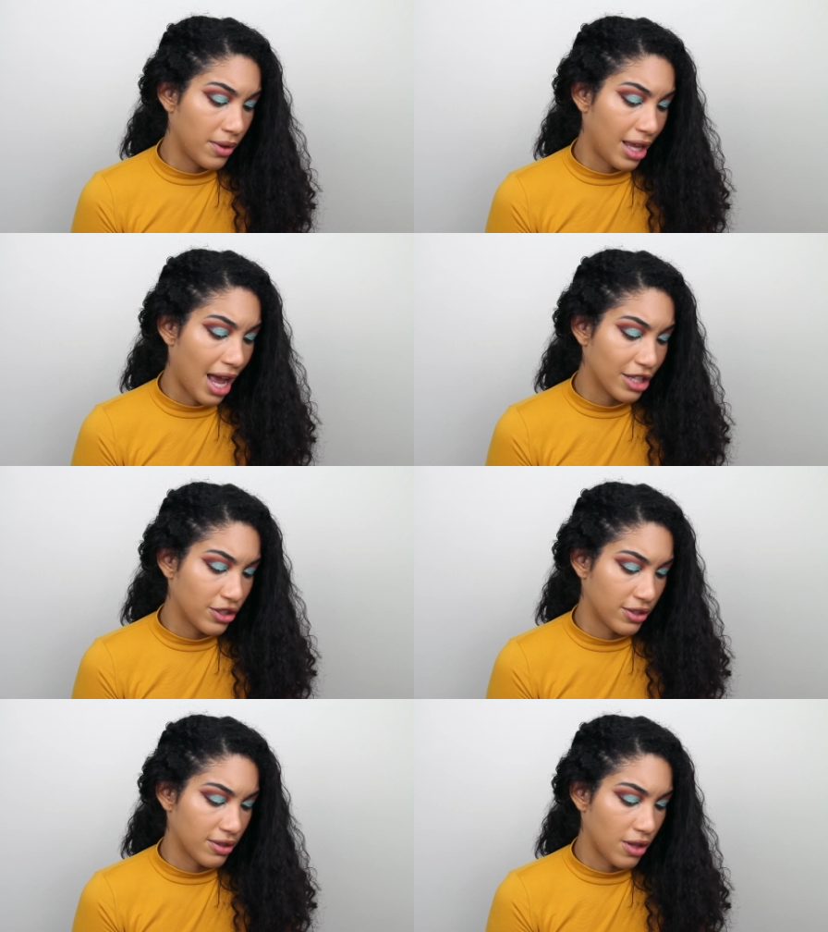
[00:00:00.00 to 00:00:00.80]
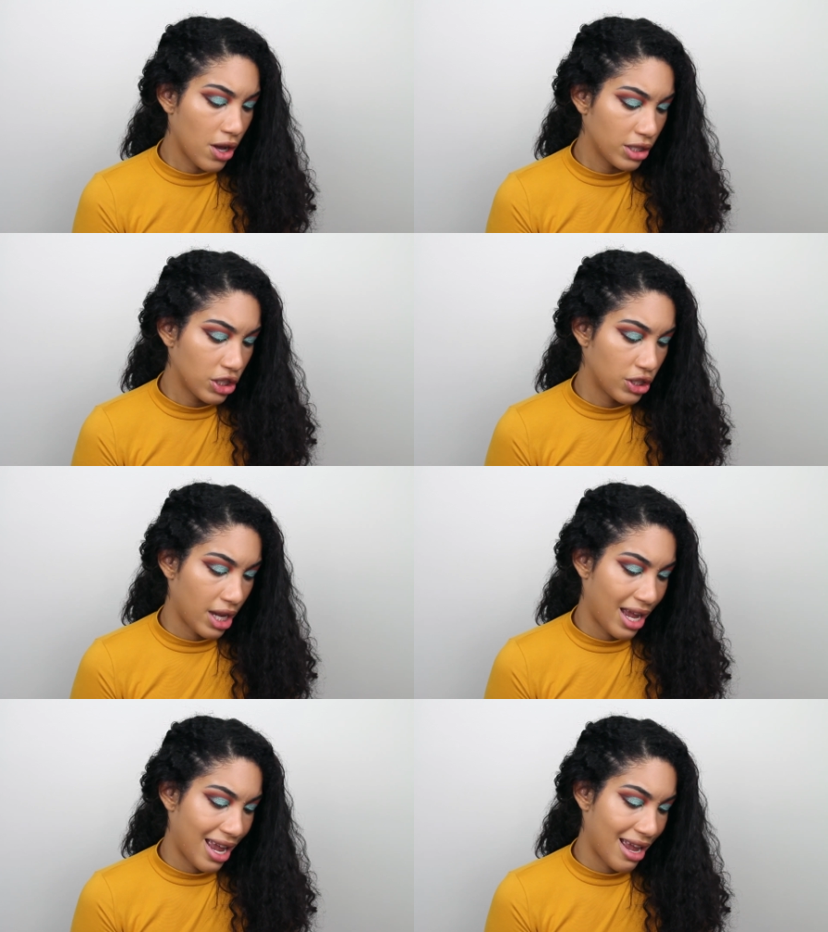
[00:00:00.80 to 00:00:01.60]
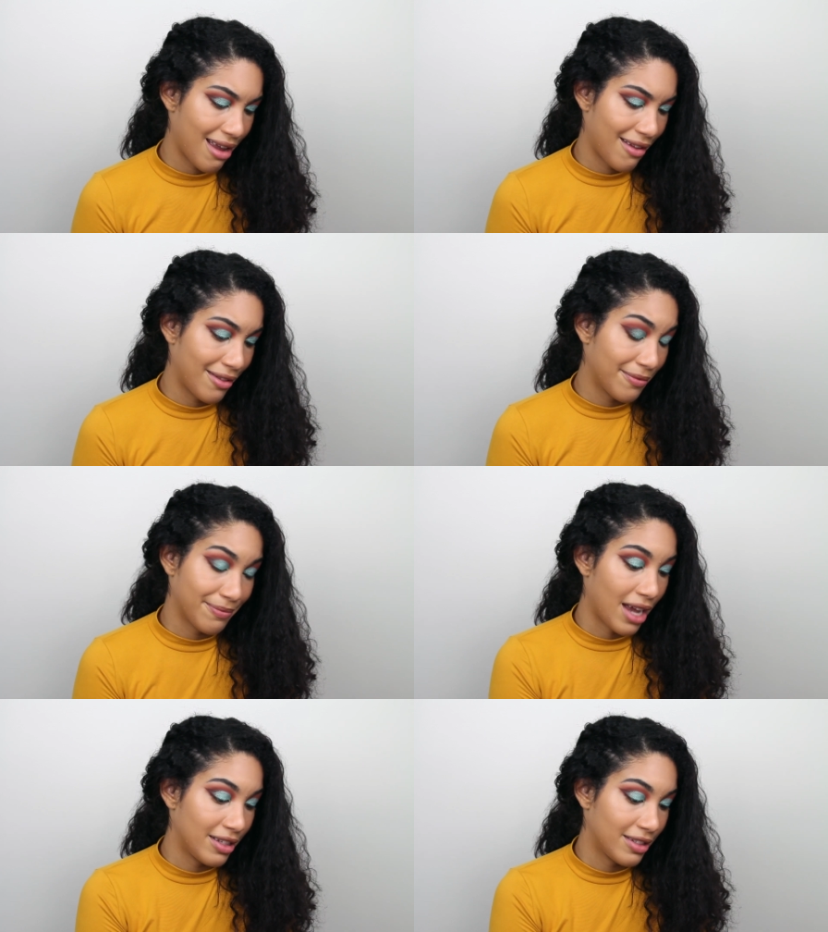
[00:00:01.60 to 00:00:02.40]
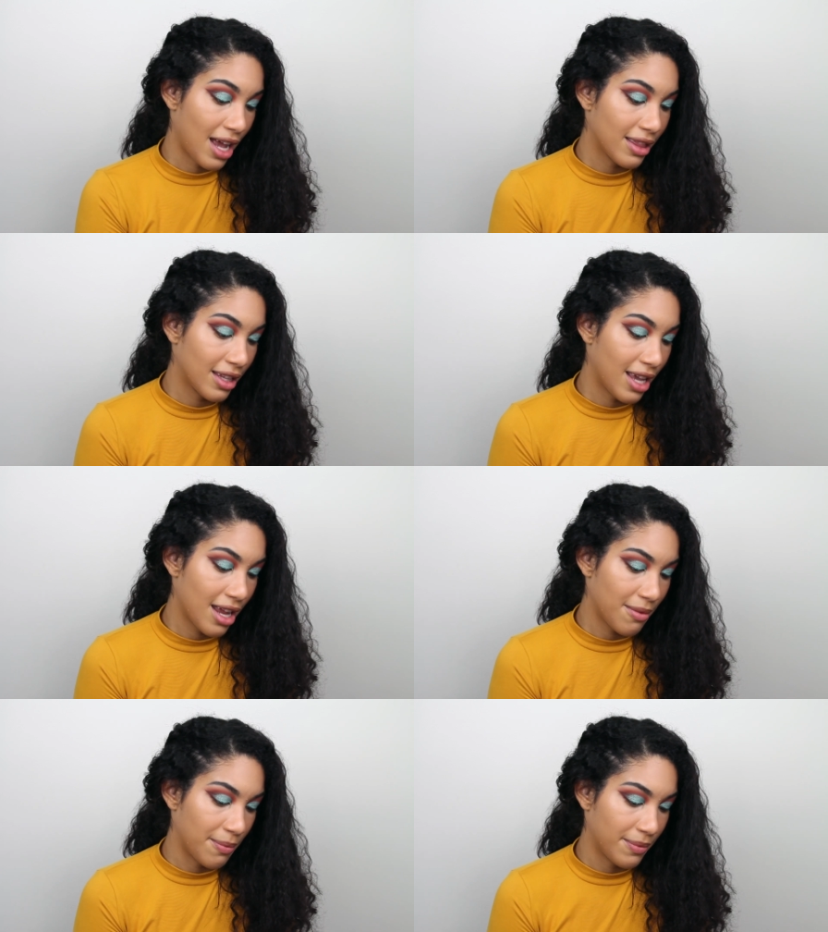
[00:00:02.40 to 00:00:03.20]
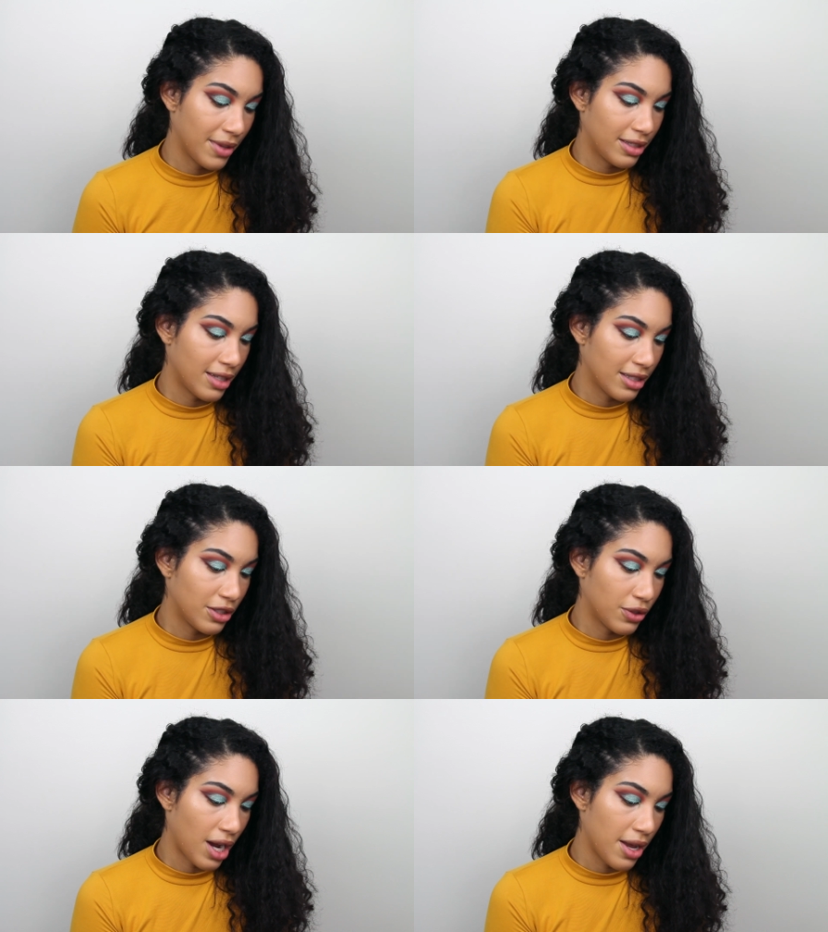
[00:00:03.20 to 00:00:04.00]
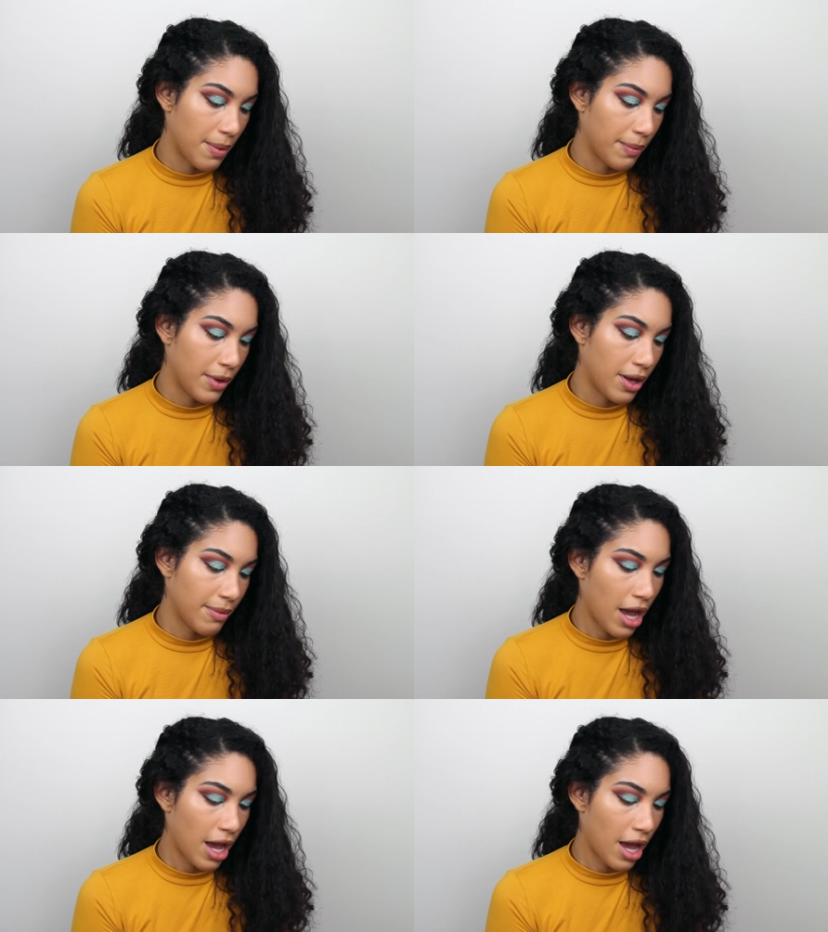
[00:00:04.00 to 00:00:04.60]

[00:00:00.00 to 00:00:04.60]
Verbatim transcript: they had just launched, and I just had to get them. I just had to try them.